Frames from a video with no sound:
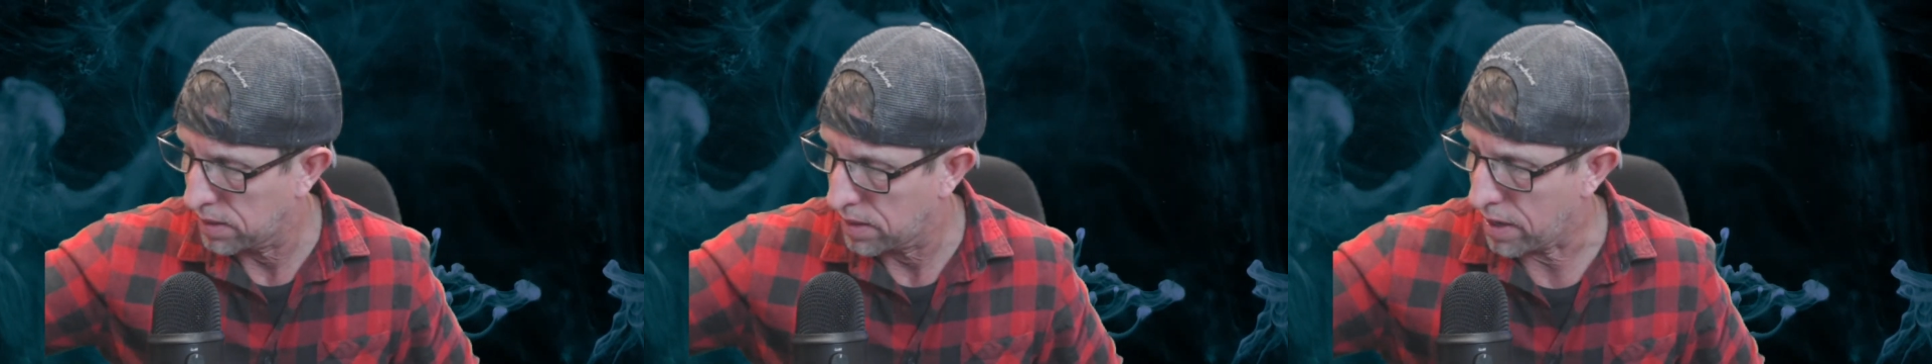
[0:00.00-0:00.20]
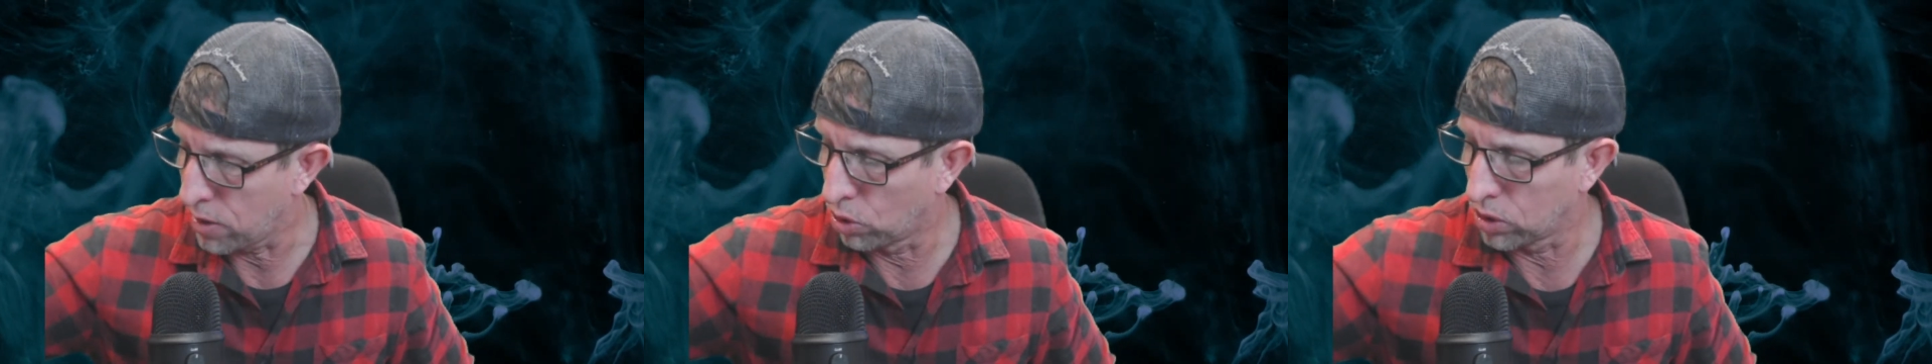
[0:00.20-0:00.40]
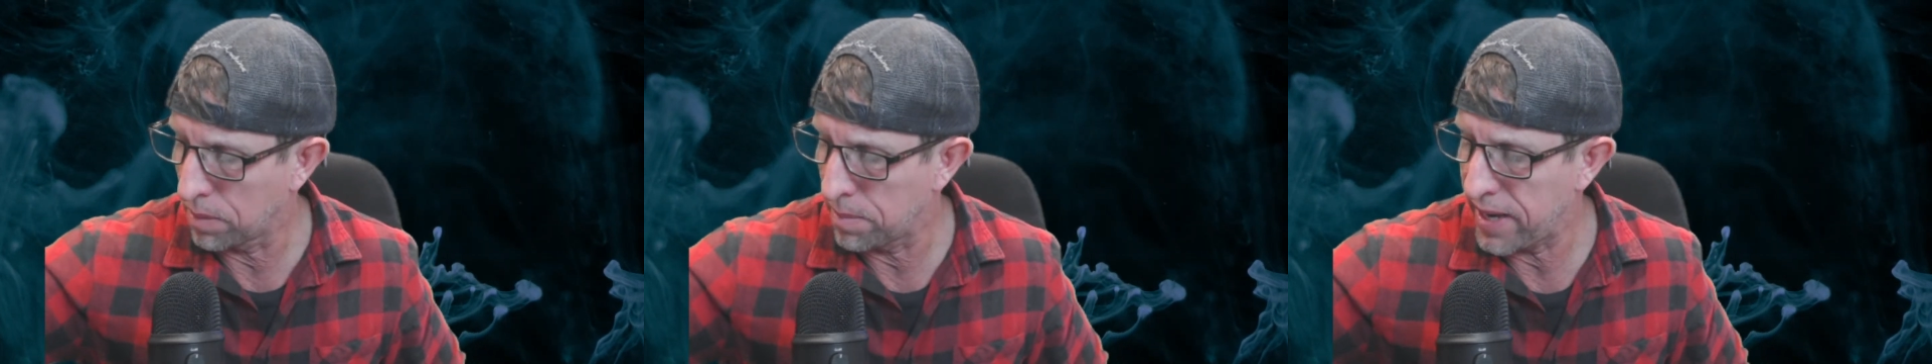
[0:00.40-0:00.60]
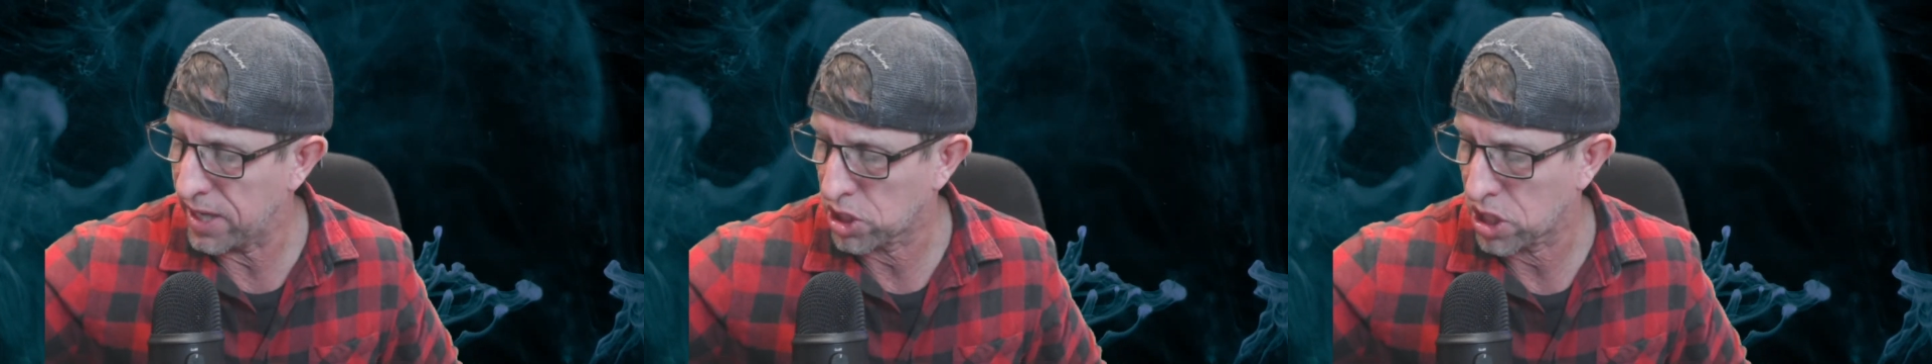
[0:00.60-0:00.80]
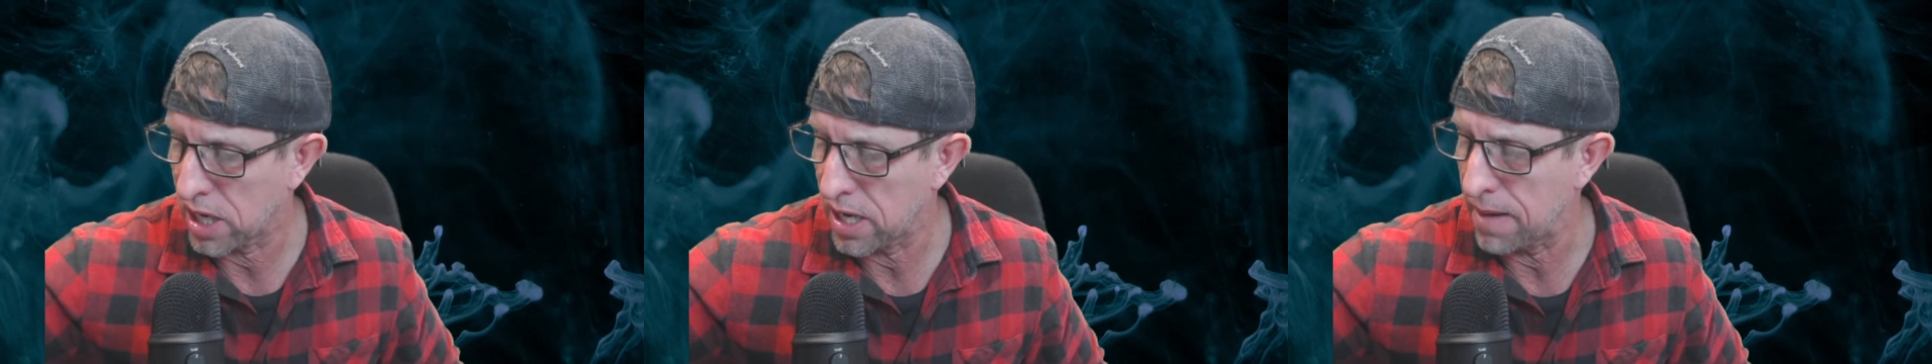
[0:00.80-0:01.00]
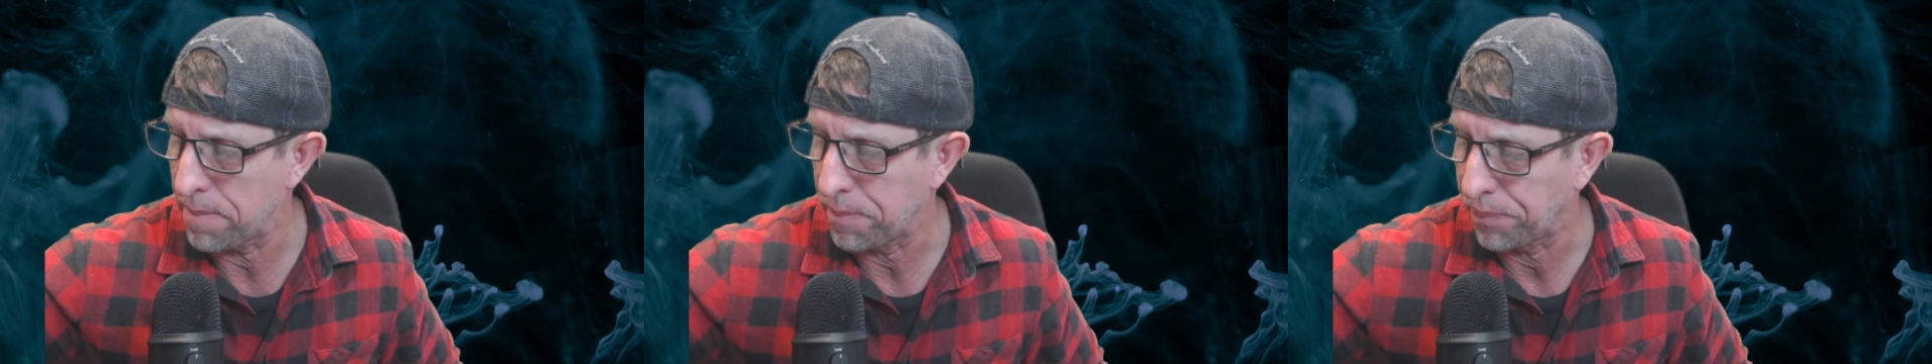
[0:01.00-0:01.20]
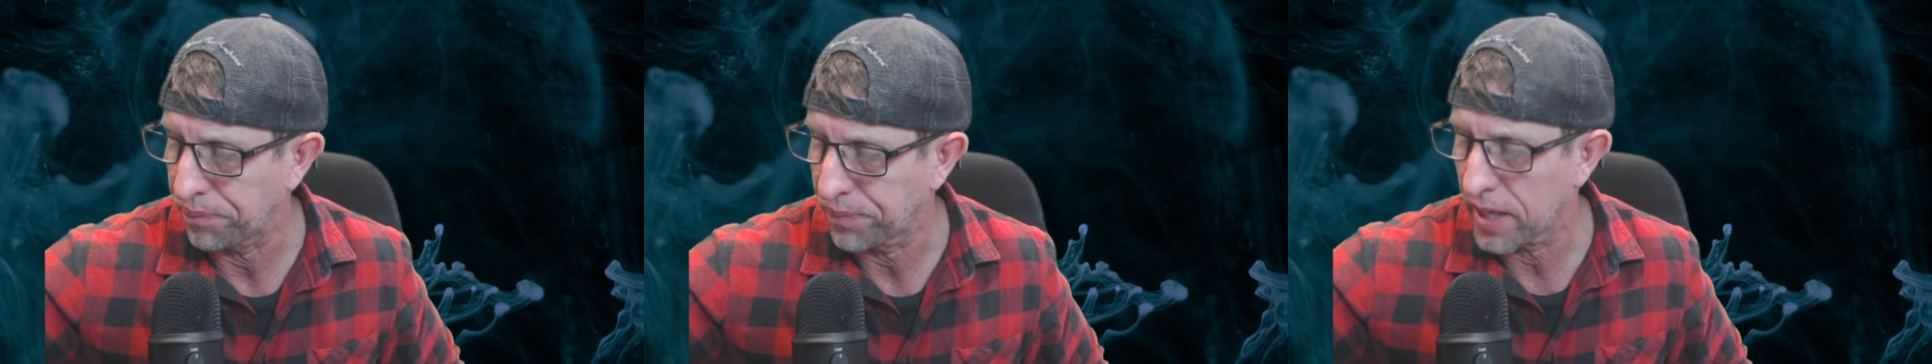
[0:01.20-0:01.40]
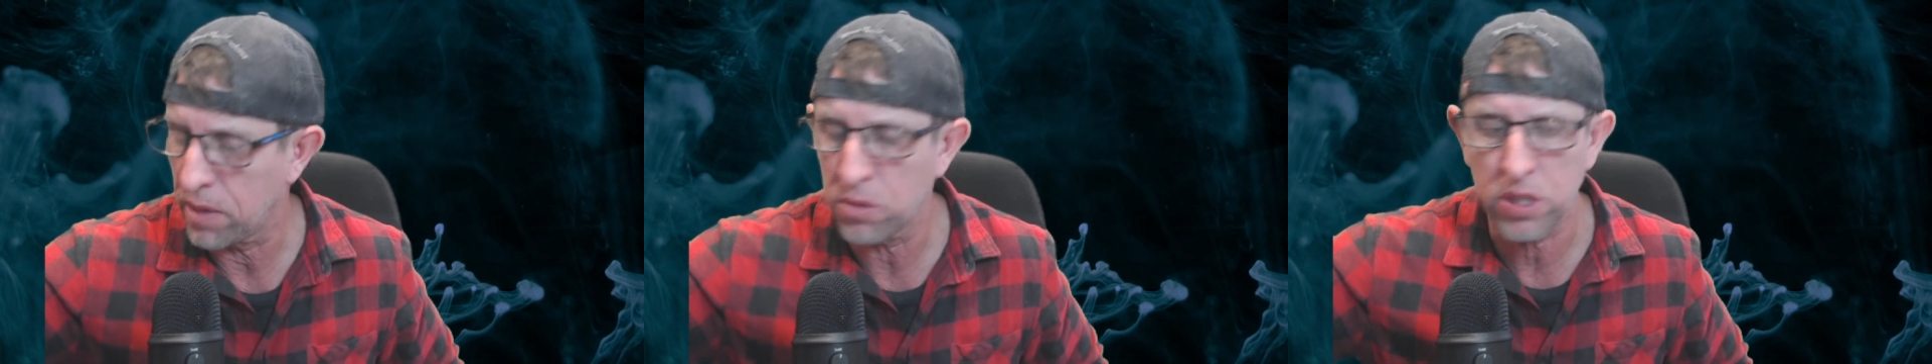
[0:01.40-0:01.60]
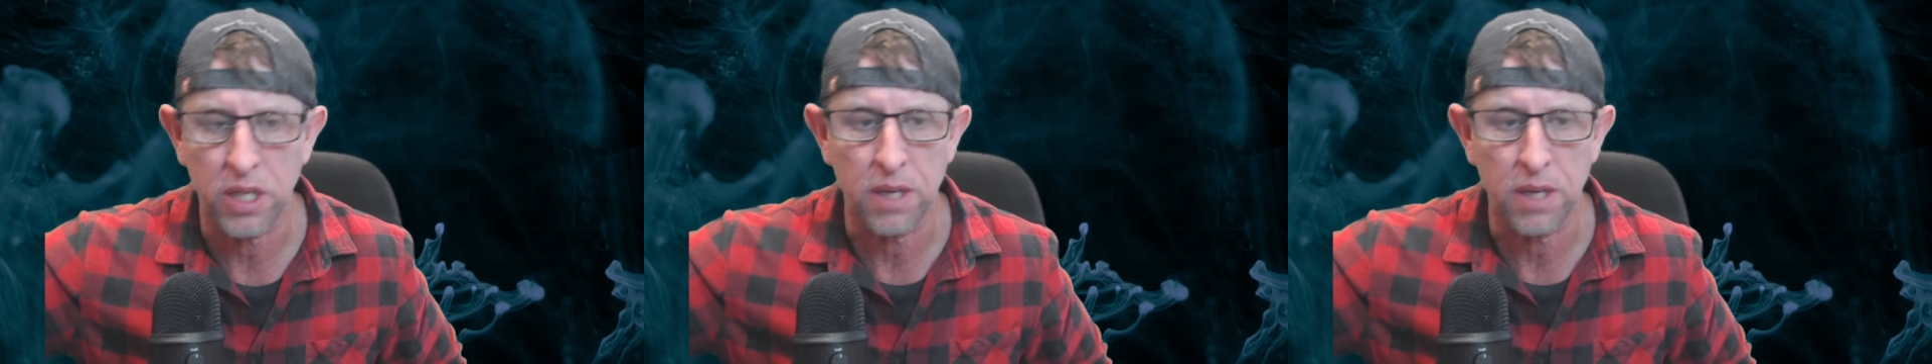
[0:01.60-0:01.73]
And all the best to him. He was a